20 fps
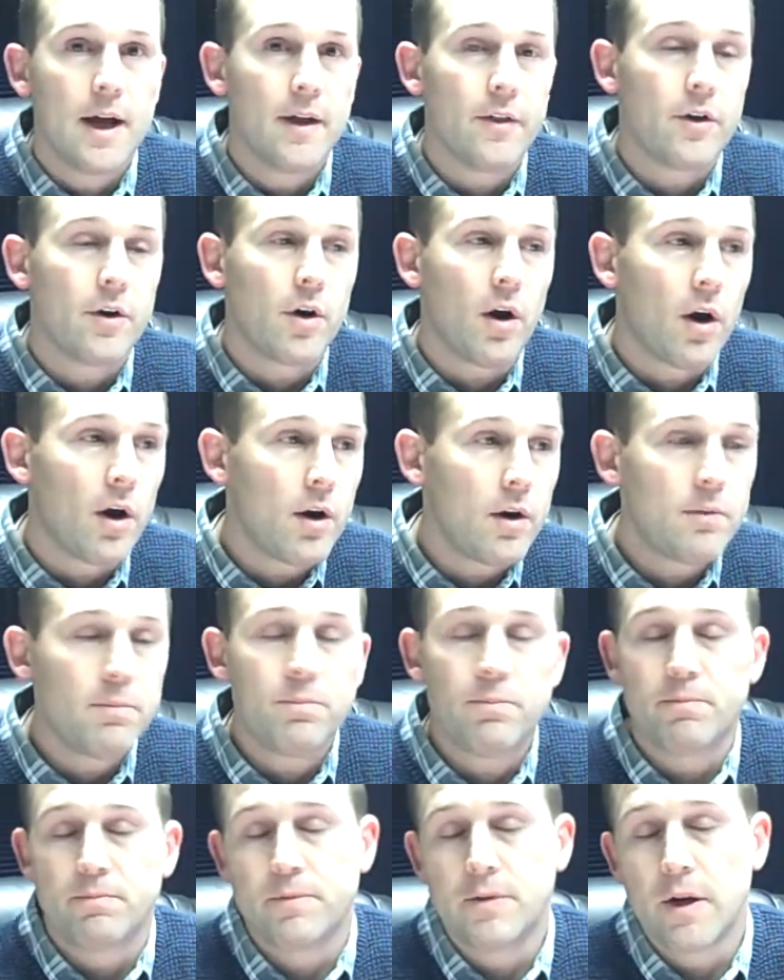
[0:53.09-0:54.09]
There are
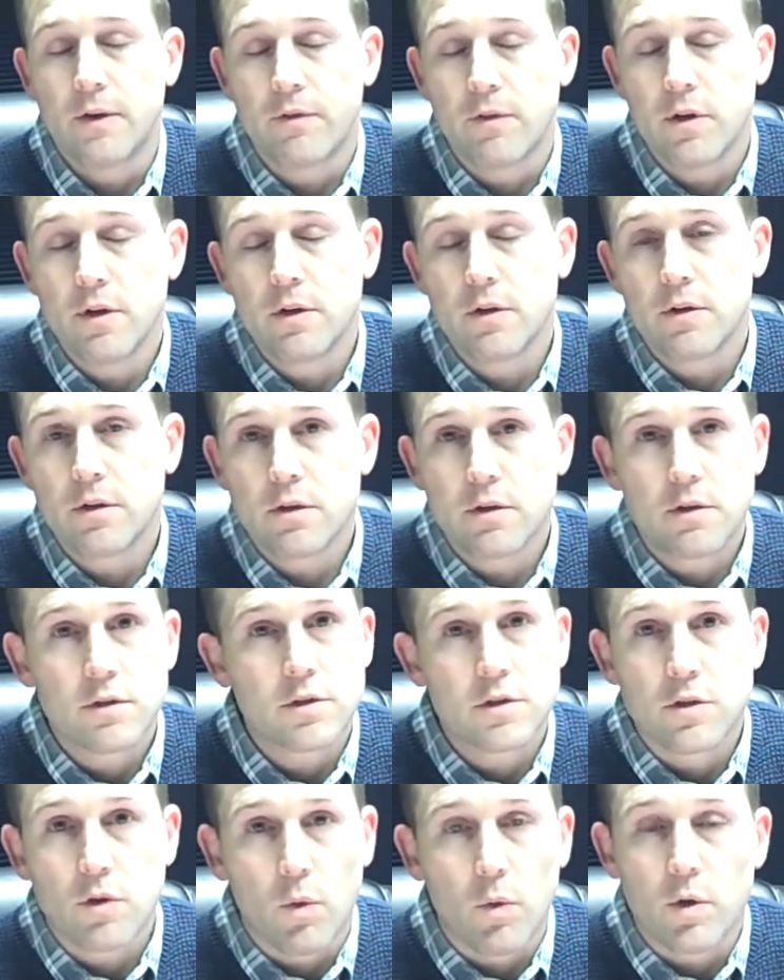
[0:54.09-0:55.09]
different
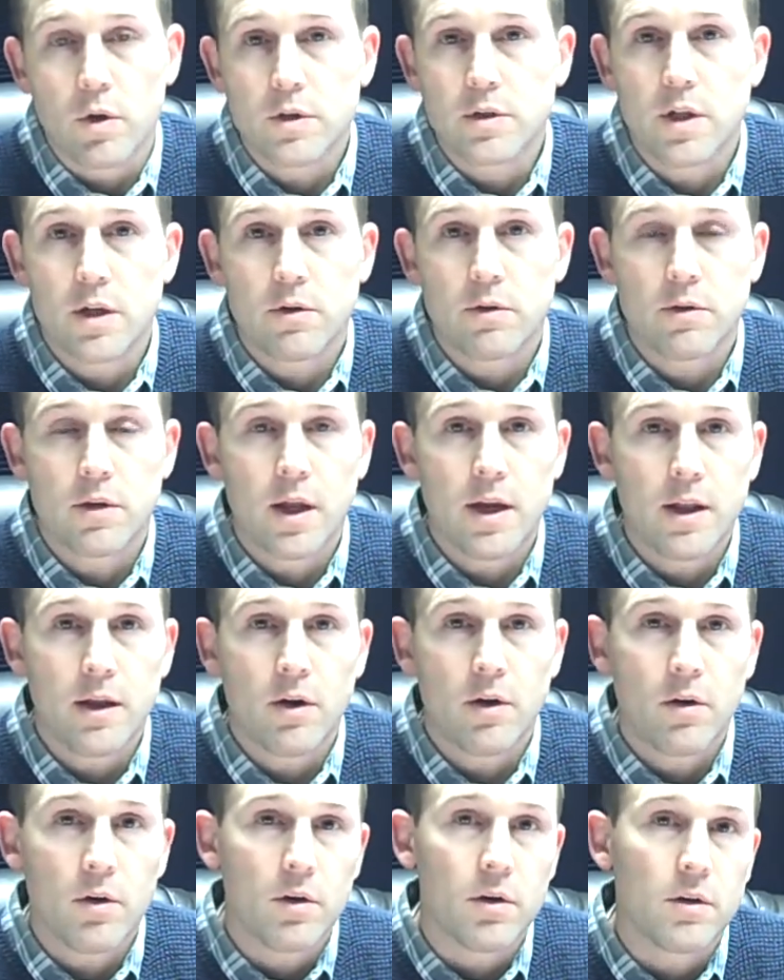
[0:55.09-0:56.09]
stores that are getting
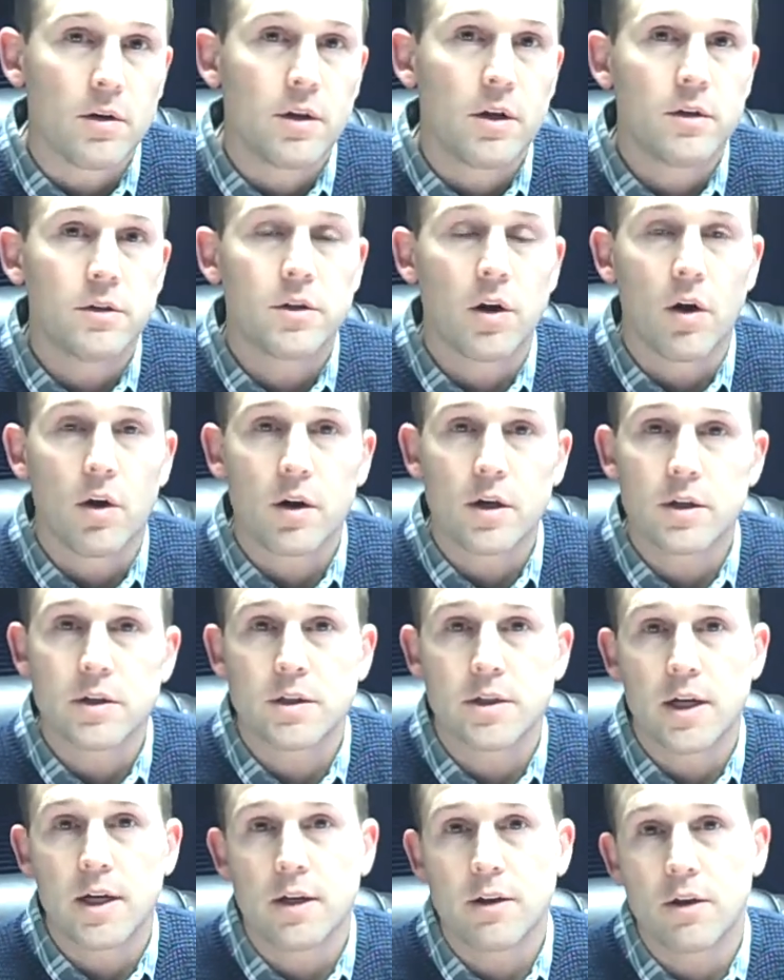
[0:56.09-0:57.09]
hurt. Target's
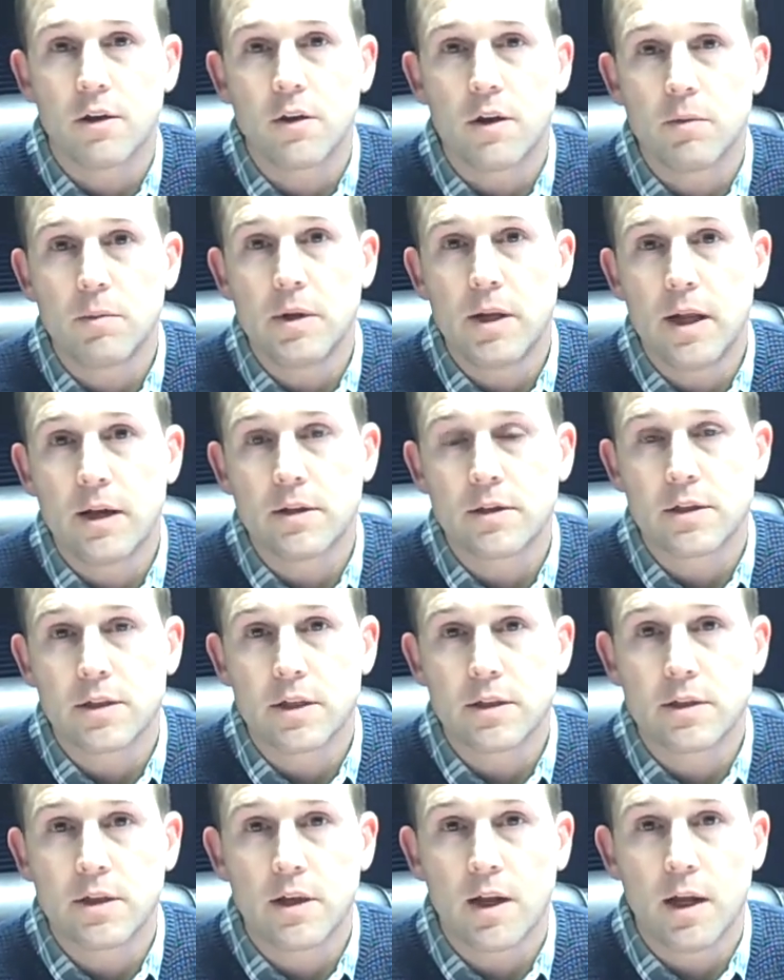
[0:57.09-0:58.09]
saying they're going to be down
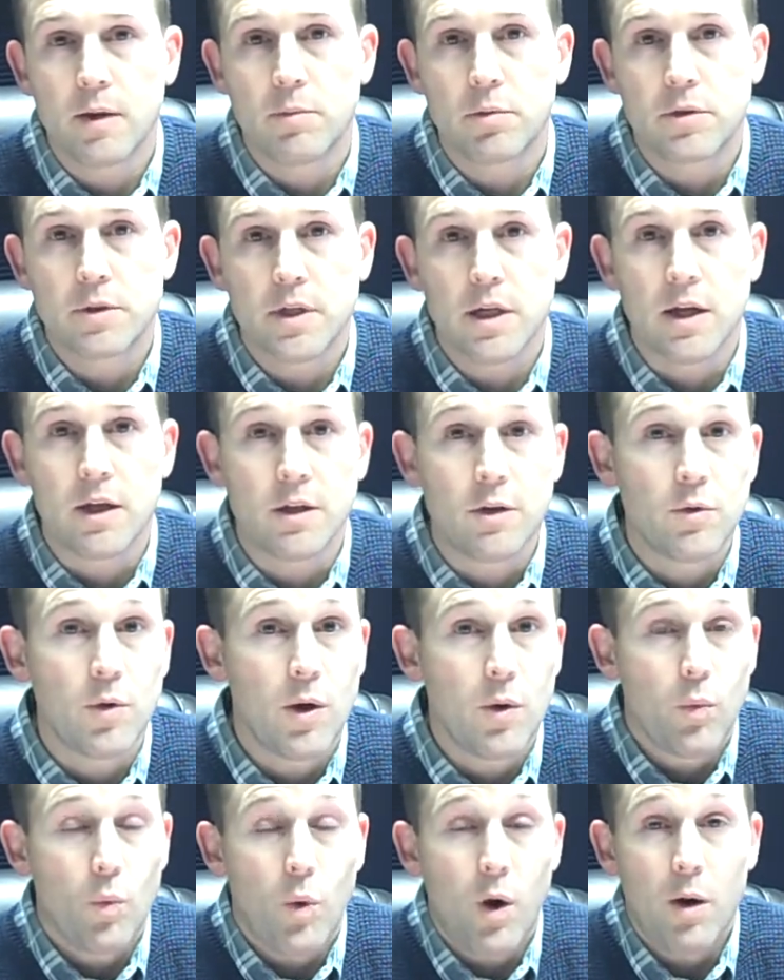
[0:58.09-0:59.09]
6 to 9%. You know
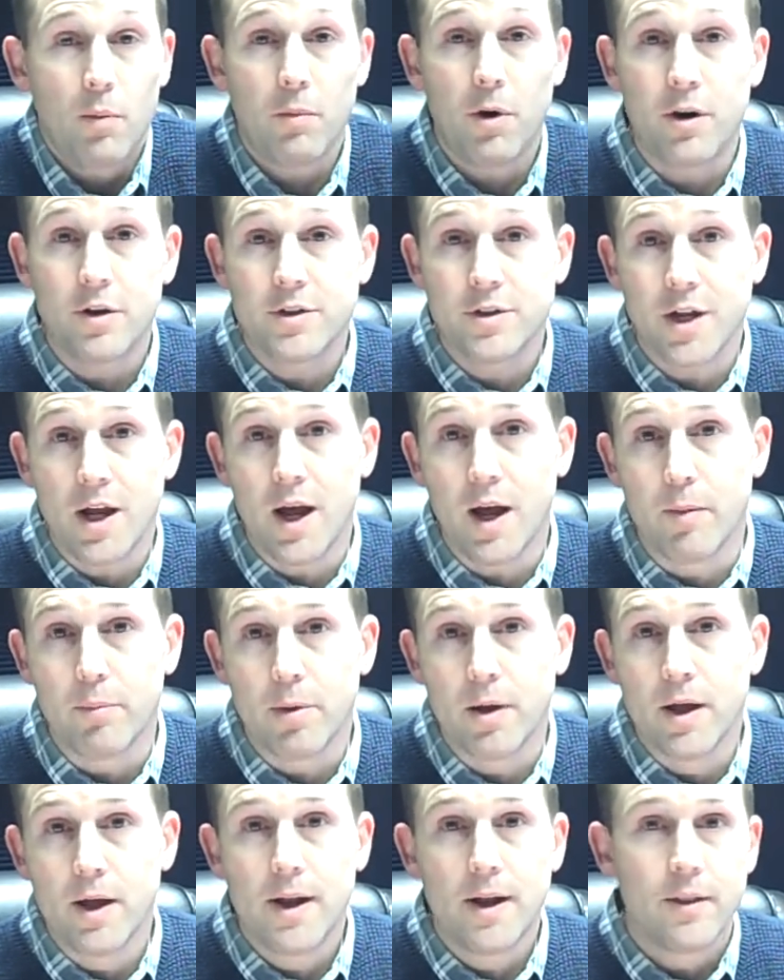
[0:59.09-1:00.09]
what? Walmart's up.
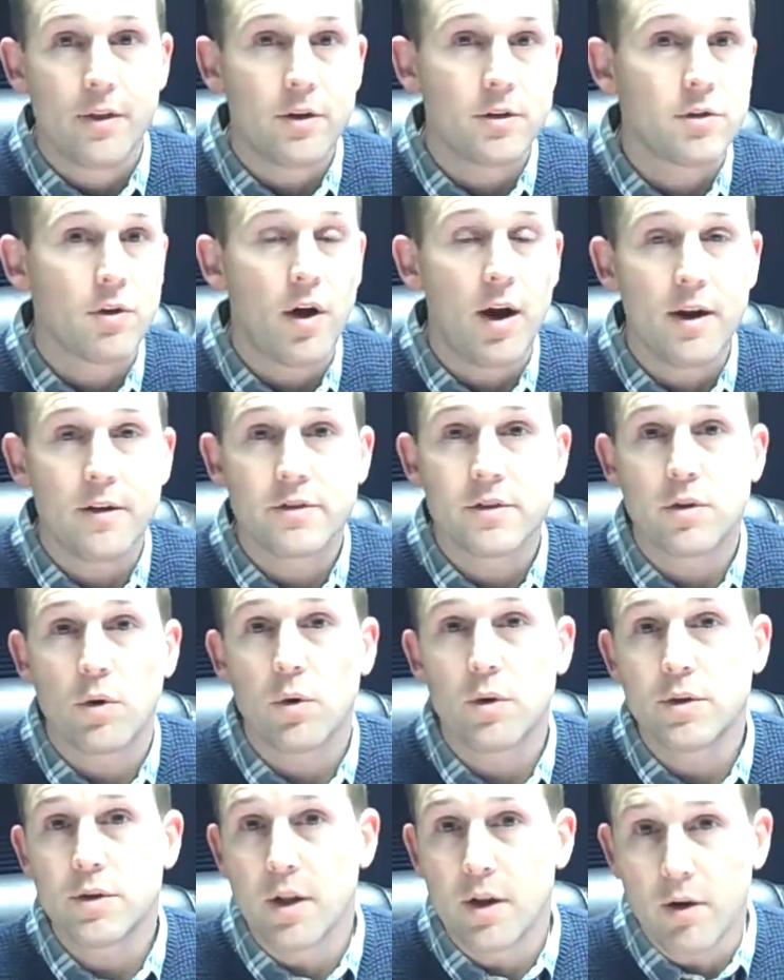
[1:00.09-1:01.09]
There's a lot of
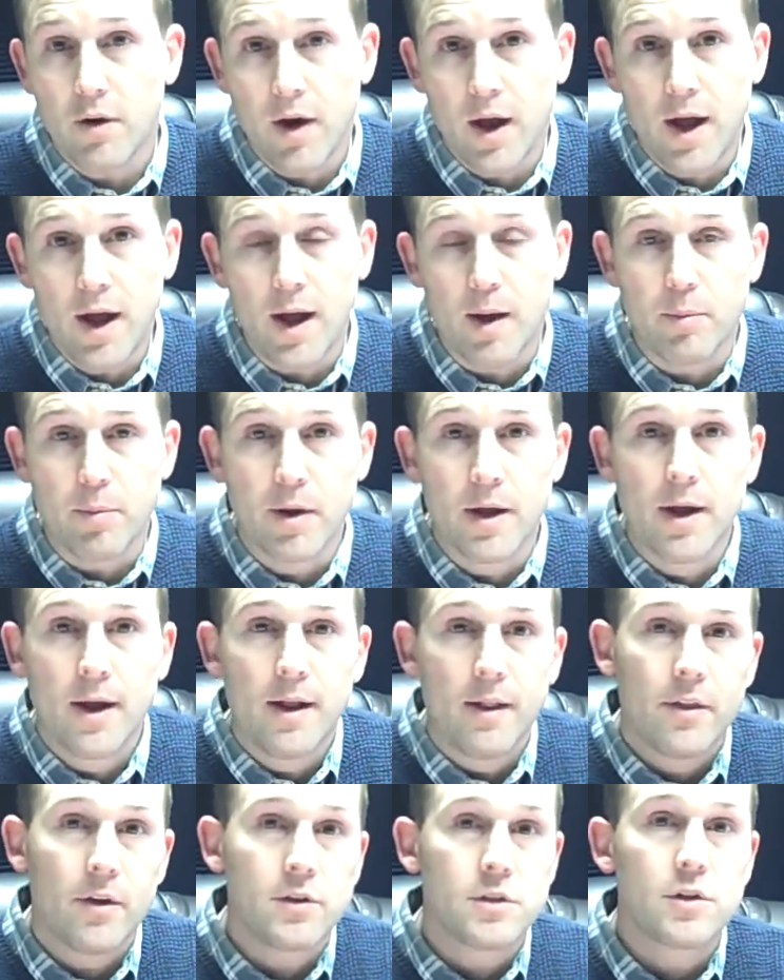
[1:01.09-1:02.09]
stores that are up.
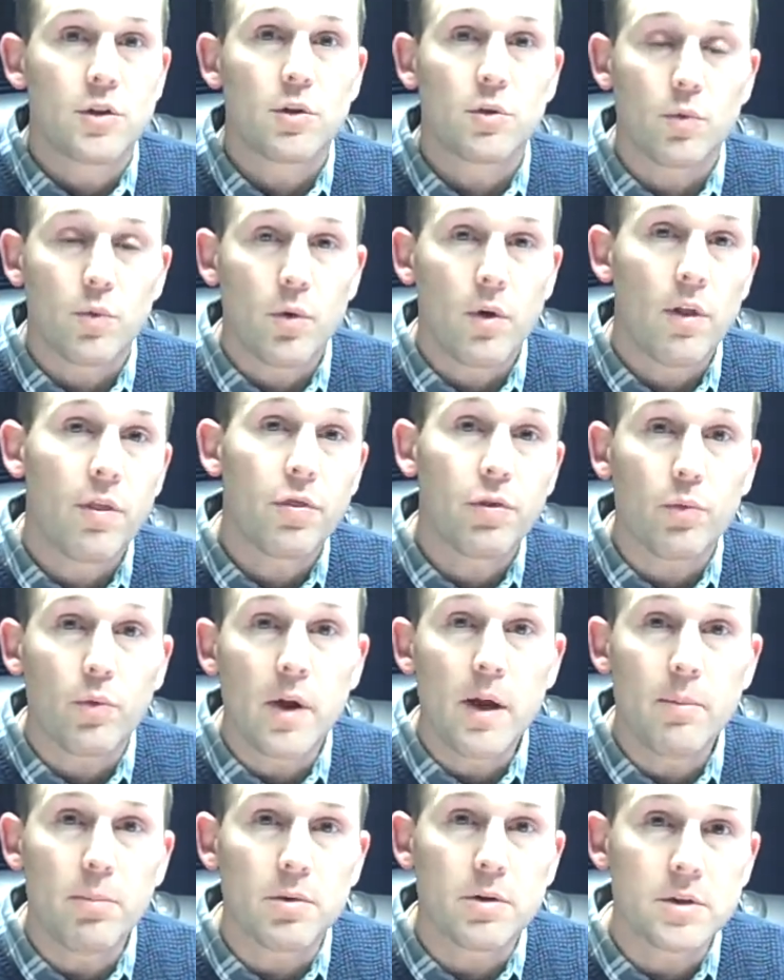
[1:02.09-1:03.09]
There's
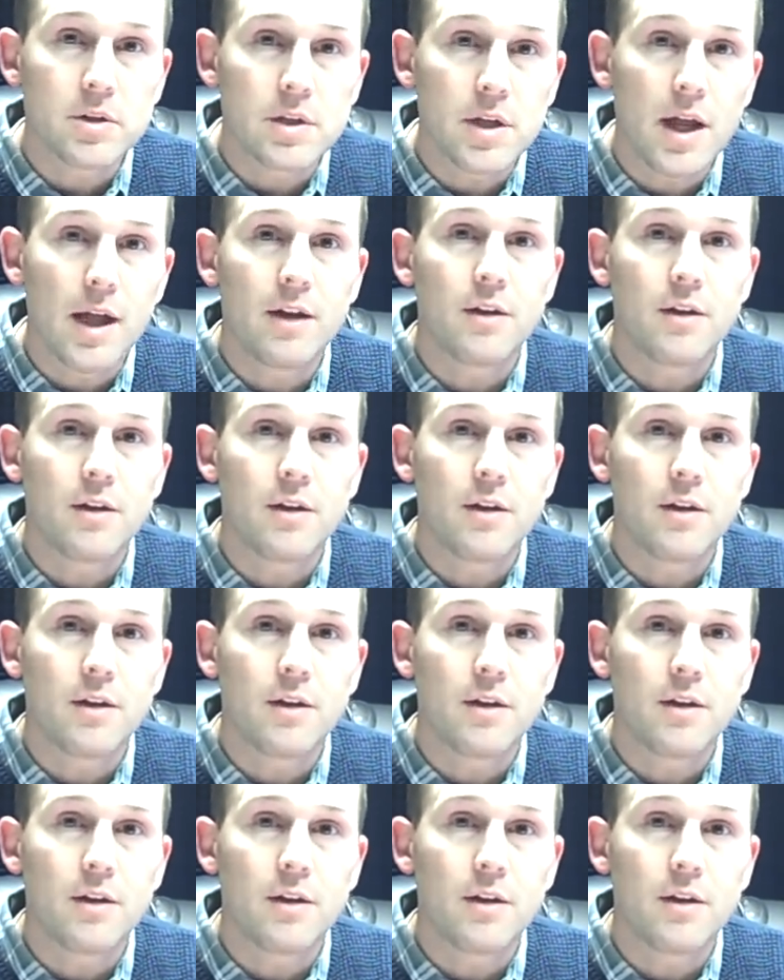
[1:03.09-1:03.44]
3%